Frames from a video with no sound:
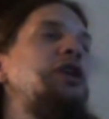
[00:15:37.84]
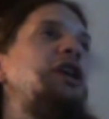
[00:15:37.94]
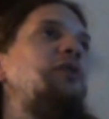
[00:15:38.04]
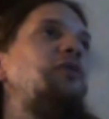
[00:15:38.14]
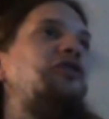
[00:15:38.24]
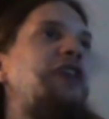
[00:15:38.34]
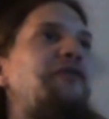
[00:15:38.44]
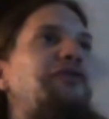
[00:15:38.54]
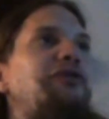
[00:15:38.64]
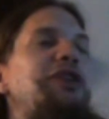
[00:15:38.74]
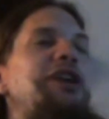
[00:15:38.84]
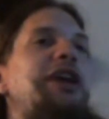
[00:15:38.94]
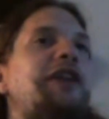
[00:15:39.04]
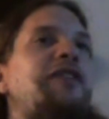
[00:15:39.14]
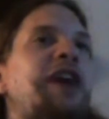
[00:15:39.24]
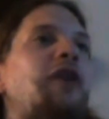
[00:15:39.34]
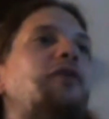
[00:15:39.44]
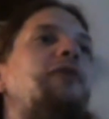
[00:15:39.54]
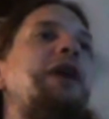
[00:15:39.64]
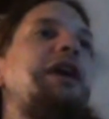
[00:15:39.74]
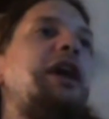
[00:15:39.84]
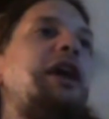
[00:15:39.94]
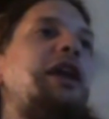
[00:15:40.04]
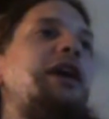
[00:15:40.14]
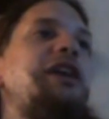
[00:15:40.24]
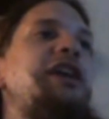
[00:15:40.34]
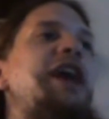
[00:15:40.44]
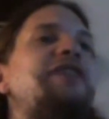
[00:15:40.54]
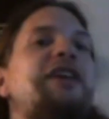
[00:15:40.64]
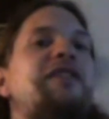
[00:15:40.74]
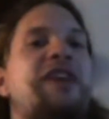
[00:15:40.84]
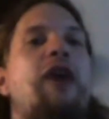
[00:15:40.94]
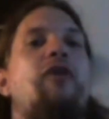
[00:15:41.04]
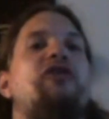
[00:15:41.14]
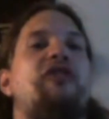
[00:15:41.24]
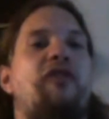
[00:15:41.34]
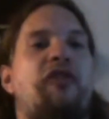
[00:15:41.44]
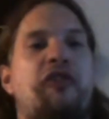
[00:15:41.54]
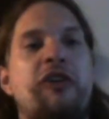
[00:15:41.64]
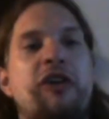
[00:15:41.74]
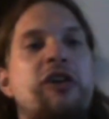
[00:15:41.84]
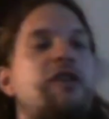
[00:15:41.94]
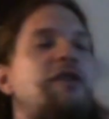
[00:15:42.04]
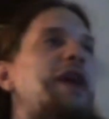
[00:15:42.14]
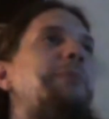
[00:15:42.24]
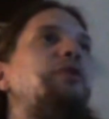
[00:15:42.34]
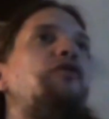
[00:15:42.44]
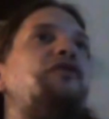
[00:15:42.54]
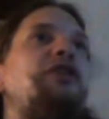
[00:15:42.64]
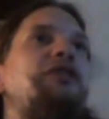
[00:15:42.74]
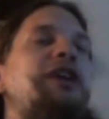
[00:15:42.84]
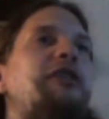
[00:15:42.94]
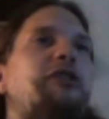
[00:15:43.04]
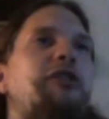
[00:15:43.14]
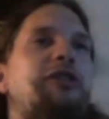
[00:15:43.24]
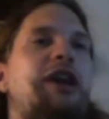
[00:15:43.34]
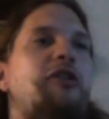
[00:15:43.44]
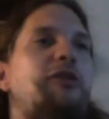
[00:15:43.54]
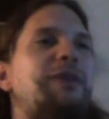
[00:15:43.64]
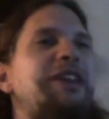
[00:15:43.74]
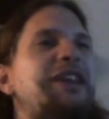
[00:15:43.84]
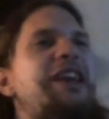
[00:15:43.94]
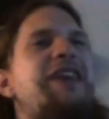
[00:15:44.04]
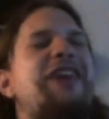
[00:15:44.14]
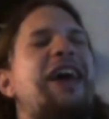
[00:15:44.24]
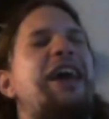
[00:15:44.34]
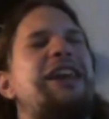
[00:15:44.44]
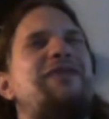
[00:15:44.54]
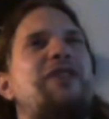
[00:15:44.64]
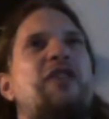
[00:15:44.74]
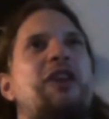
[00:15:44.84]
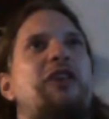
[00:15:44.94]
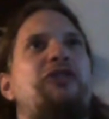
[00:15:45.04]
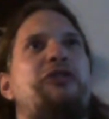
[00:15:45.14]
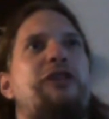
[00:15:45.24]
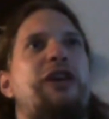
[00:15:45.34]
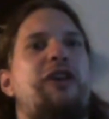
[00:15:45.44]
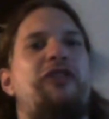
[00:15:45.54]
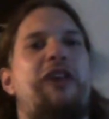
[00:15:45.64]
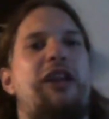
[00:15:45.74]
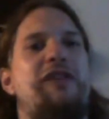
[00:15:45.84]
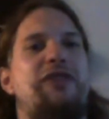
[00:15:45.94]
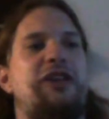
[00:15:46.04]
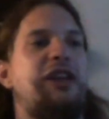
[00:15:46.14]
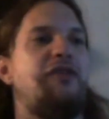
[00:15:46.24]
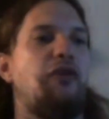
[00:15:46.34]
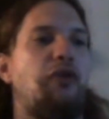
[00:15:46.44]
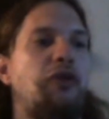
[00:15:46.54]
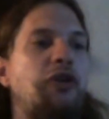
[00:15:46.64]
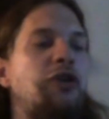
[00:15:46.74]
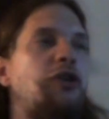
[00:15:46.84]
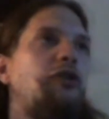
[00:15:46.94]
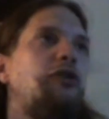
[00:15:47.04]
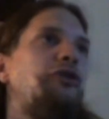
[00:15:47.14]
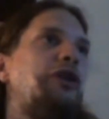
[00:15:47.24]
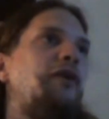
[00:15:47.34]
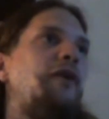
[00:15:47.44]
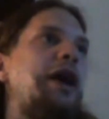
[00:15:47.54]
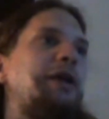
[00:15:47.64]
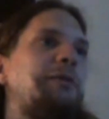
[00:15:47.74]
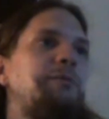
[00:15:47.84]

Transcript: He was definitely he had the intelligence that Blofeld carried, but he didn't have any of the sinisterness, any of the evil, or the